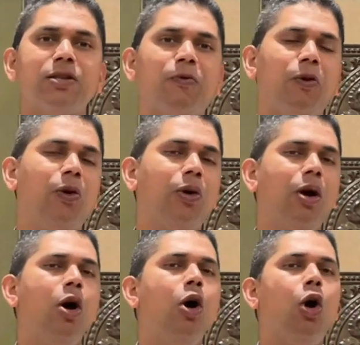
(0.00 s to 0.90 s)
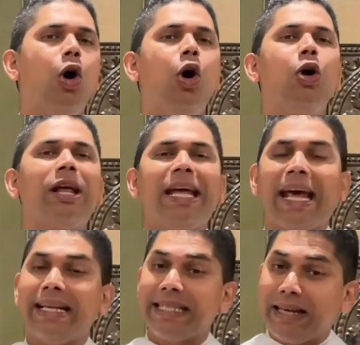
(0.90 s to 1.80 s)
for all He
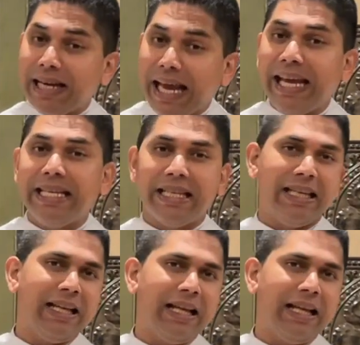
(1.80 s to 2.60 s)
has created,